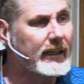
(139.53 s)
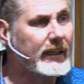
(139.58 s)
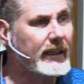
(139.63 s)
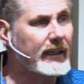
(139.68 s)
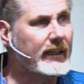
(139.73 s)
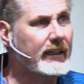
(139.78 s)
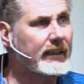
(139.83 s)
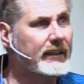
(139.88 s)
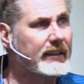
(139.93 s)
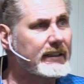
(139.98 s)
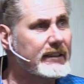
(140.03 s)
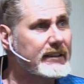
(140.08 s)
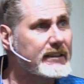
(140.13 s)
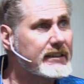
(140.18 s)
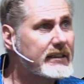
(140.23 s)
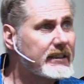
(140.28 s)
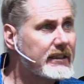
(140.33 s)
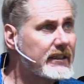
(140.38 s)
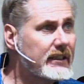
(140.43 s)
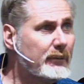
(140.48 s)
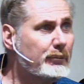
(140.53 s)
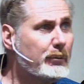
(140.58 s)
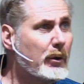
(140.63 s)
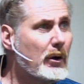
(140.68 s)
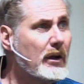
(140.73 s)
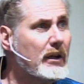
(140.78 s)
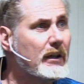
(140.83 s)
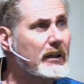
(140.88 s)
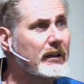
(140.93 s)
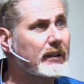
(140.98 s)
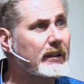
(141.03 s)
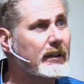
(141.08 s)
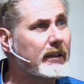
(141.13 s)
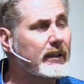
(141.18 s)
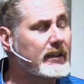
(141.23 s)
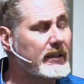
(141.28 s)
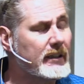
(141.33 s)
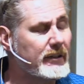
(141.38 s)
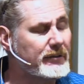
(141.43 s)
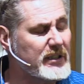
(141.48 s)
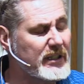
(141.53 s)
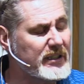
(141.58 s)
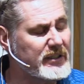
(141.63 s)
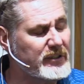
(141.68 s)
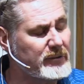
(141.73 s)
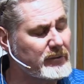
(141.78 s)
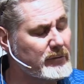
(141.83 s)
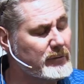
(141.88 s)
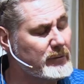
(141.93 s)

is that Paul gives us